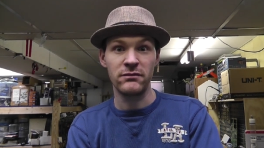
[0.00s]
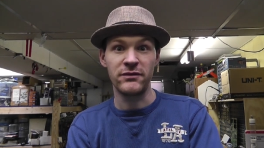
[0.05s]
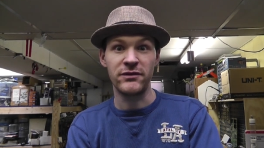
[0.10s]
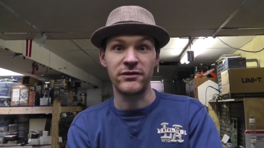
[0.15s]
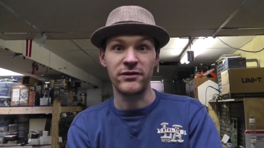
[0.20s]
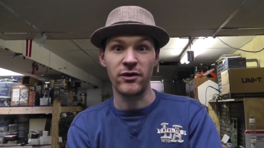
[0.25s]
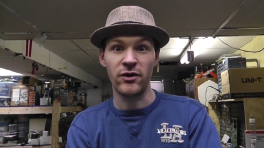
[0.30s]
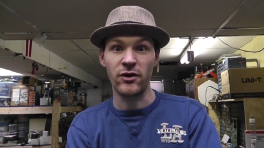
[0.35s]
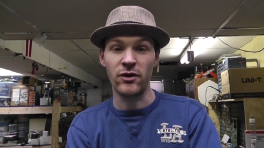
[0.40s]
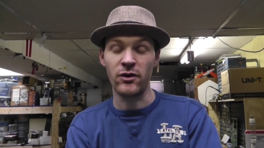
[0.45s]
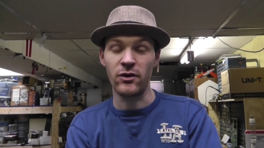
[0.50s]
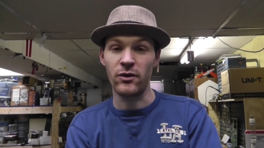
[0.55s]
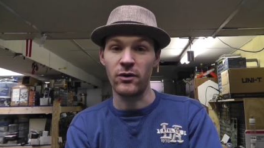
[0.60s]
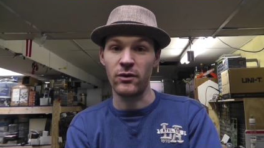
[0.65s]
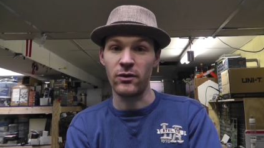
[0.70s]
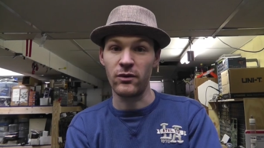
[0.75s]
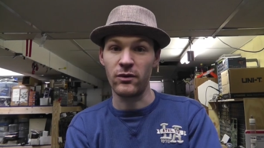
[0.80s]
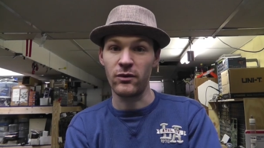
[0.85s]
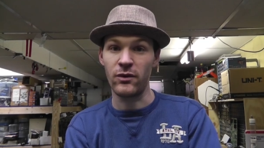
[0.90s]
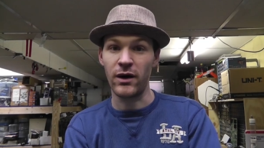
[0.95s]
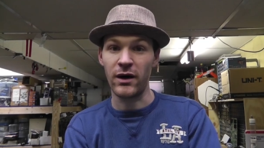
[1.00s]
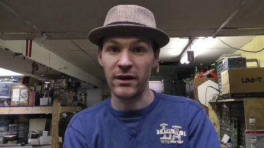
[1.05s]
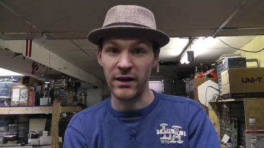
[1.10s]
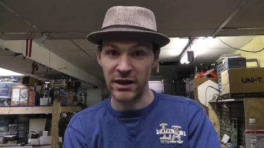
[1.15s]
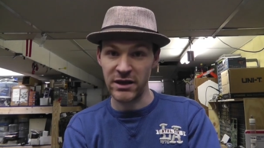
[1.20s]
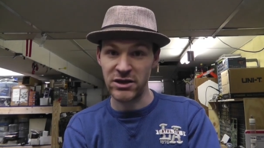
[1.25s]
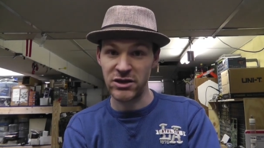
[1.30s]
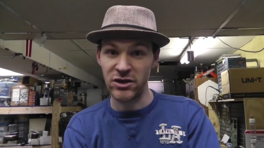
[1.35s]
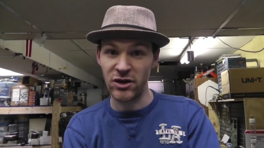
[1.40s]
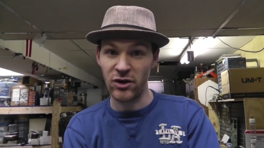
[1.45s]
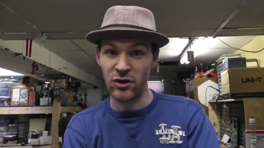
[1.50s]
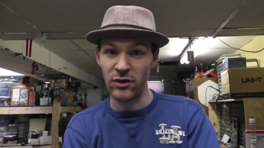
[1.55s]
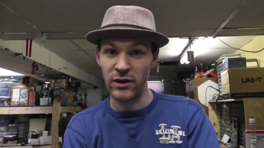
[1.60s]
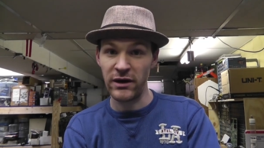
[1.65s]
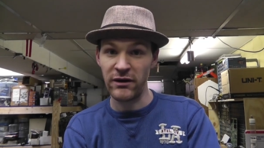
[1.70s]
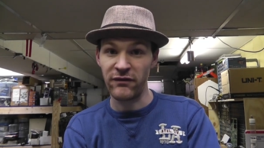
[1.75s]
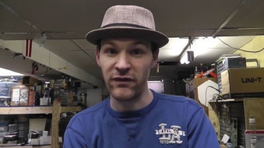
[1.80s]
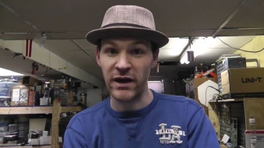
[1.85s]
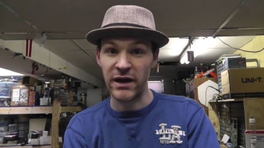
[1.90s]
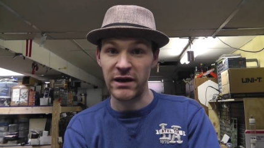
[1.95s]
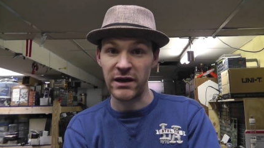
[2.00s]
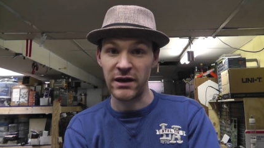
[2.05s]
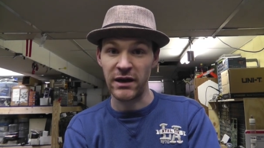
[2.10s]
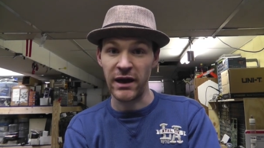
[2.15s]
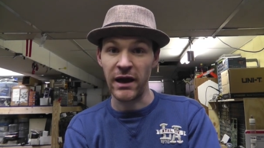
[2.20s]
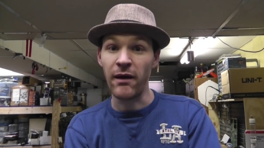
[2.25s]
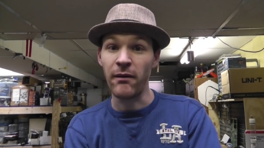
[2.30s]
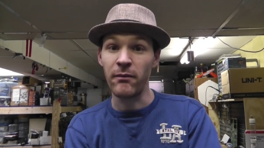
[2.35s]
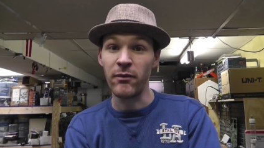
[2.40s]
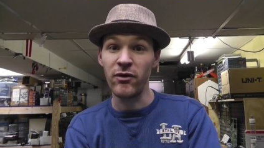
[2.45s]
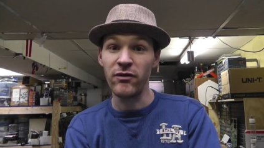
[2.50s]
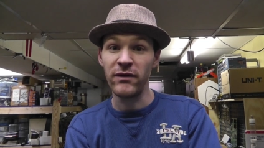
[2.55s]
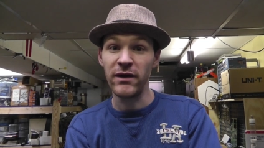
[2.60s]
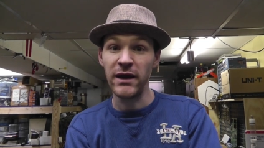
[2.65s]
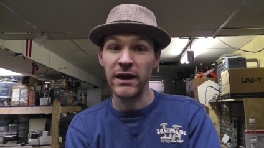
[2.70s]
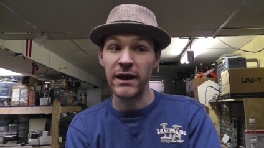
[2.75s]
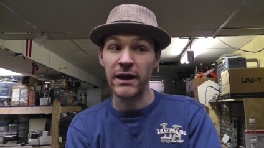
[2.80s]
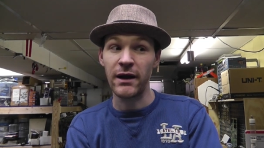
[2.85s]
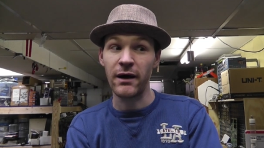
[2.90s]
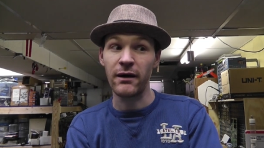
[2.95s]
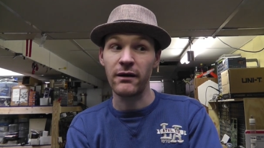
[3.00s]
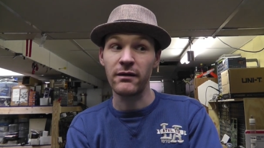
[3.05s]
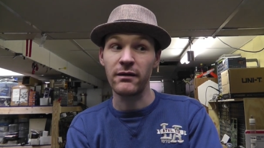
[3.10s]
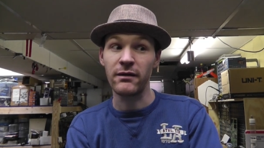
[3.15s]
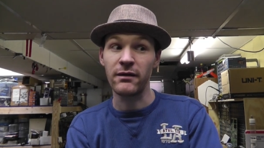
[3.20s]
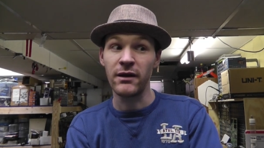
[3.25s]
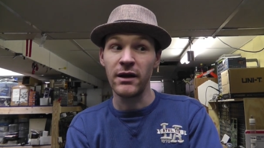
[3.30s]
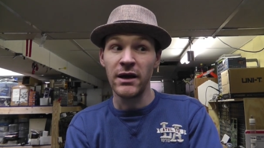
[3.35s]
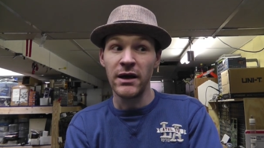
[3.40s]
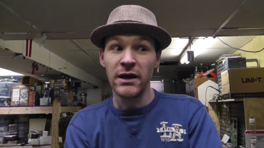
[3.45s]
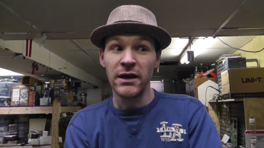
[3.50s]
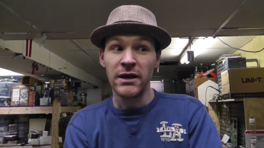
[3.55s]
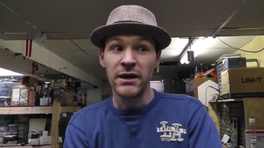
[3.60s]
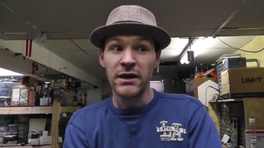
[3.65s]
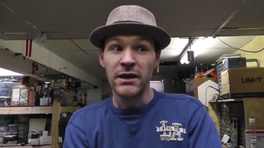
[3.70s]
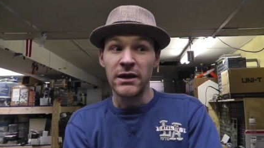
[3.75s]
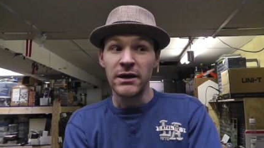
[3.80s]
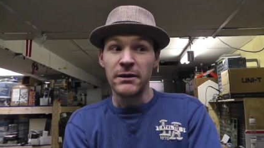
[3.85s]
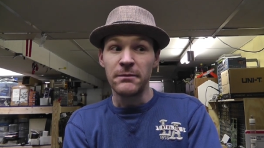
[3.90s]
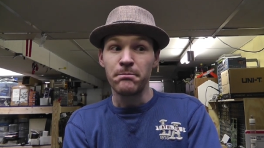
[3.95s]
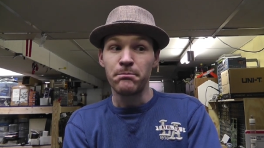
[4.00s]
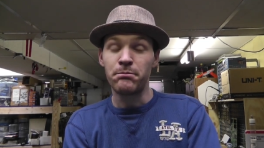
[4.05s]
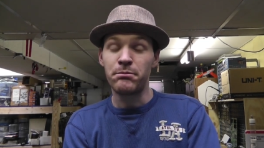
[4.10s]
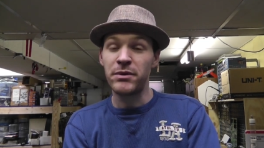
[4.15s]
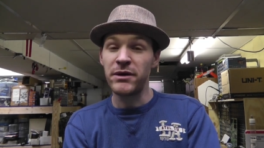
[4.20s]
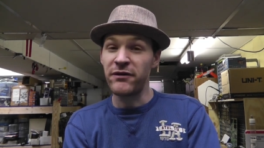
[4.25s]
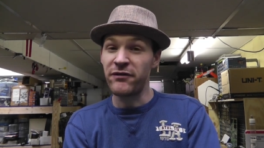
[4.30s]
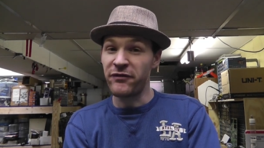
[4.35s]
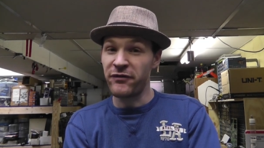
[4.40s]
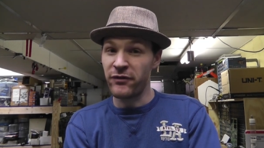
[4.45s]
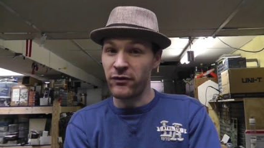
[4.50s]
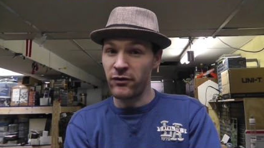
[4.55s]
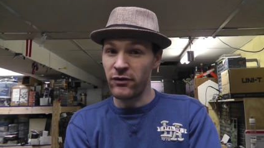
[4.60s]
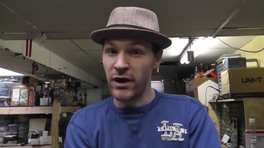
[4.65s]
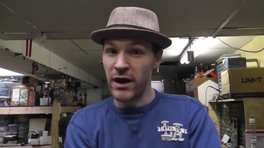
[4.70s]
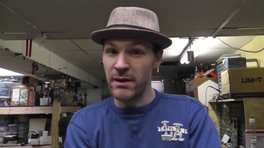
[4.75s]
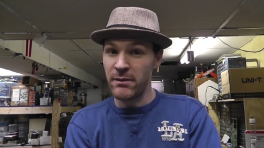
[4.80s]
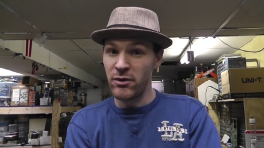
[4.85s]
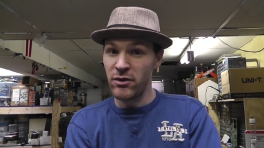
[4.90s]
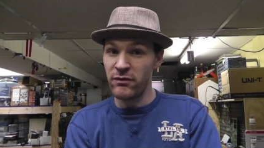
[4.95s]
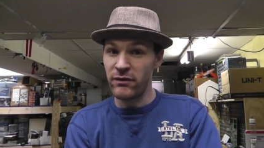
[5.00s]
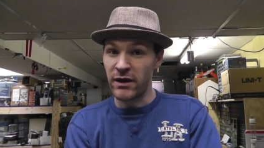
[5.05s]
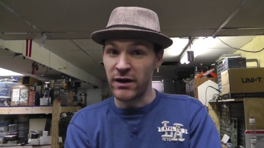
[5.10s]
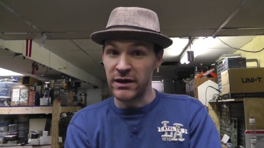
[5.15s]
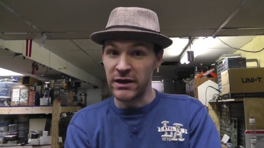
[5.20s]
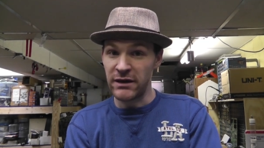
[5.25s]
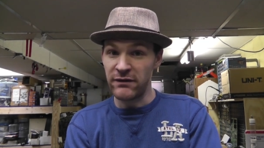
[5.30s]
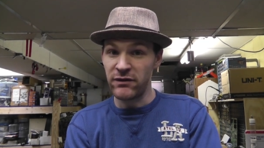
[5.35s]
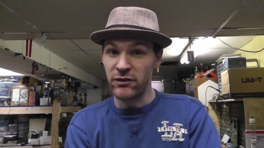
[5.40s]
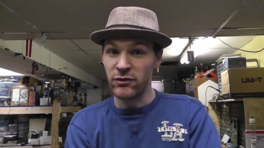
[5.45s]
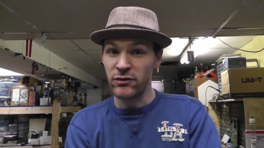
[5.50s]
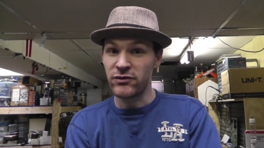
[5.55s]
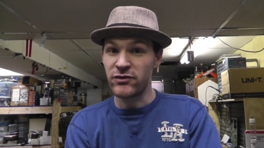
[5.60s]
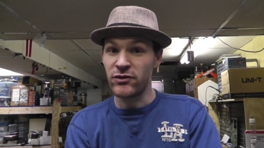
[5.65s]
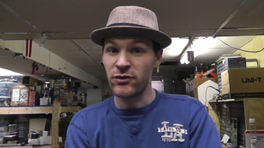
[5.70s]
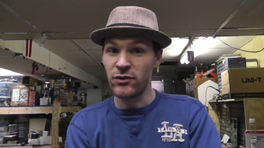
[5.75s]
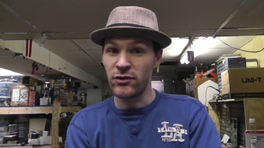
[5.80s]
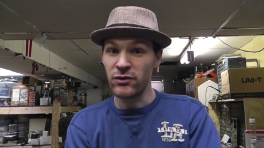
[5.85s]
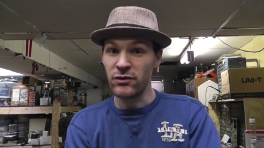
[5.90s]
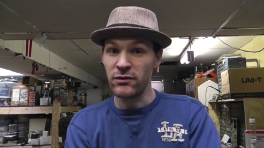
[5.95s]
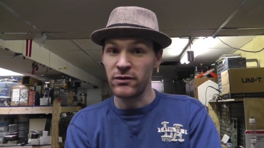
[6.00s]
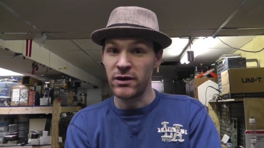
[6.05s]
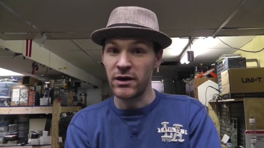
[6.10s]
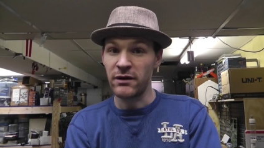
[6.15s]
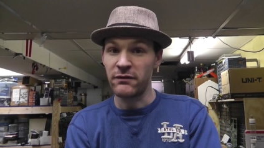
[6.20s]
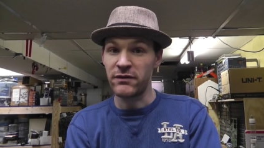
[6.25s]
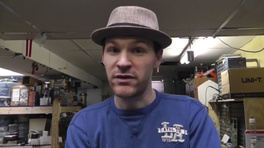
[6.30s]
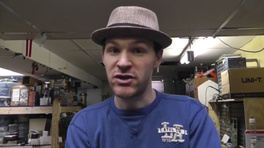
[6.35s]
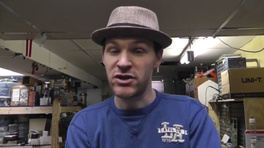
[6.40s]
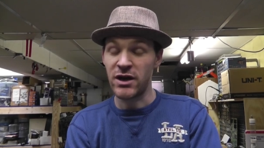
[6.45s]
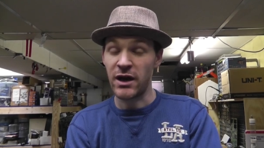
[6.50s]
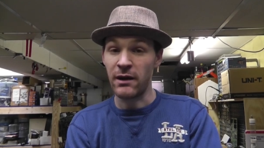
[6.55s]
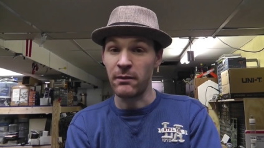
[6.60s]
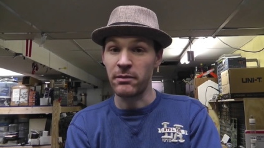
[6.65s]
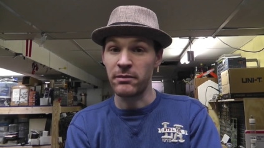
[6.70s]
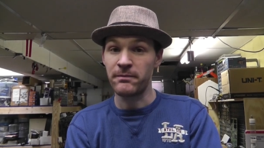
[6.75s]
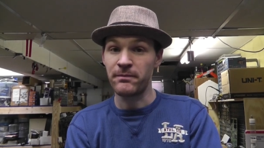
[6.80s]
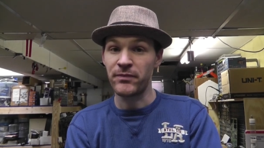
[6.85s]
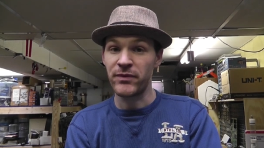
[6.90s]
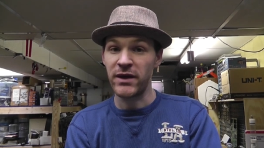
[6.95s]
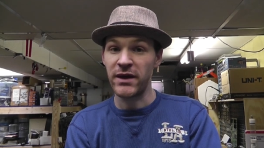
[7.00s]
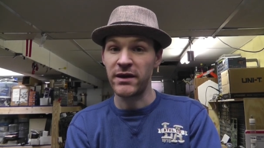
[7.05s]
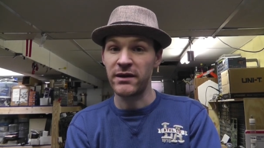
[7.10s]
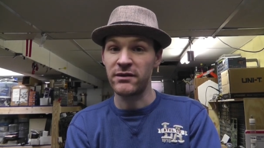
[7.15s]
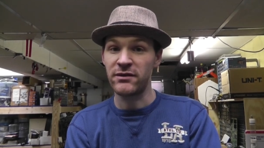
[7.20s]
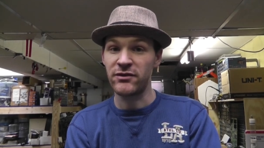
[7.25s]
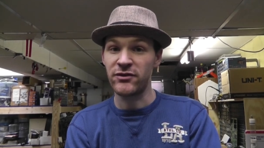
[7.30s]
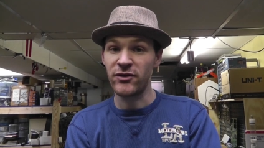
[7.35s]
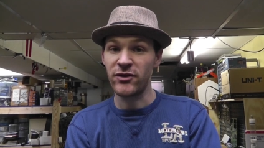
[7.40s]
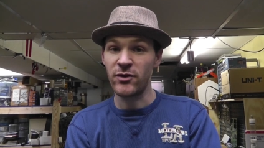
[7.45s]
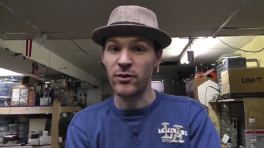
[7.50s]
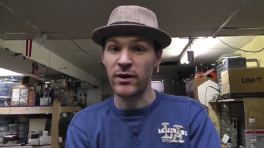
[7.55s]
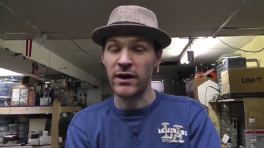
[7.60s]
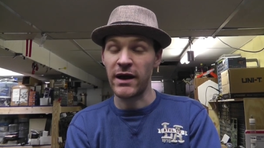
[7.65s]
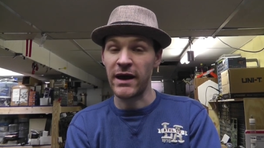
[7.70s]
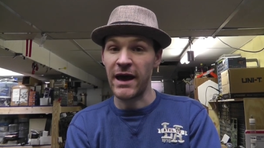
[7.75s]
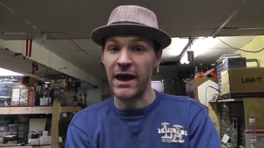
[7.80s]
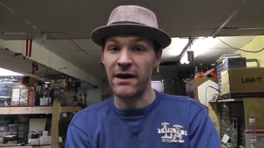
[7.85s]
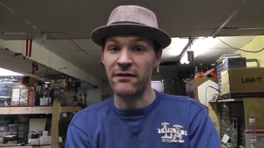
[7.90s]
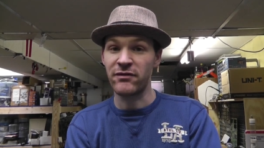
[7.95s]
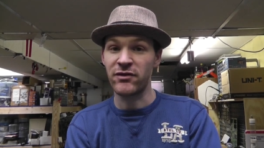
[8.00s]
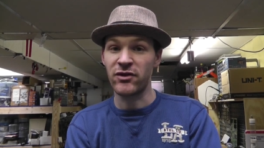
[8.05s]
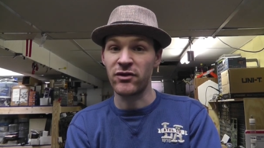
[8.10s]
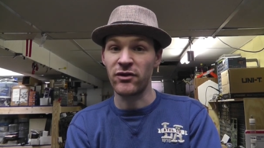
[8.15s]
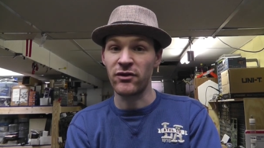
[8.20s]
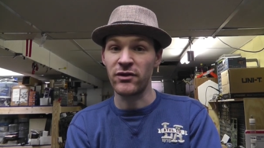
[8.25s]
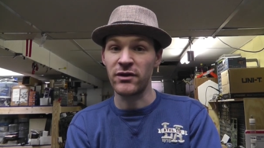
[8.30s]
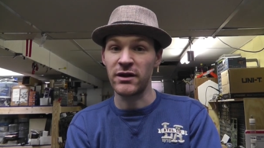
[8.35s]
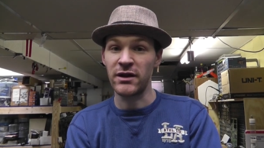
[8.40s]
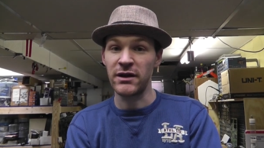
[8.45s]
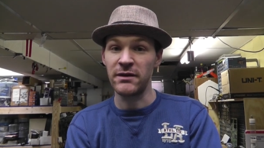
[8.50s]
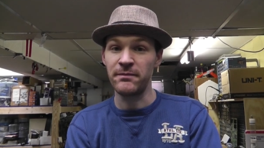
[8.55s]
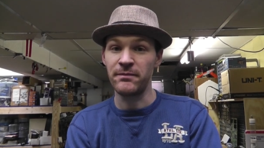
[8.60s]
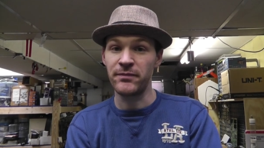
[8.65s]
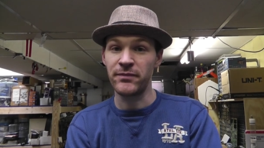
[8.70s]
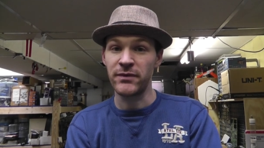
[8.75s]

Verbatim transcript: So I'll let you know if I am moving and I'll, before I move, I'll give you a tour of the shop and show you what I have currently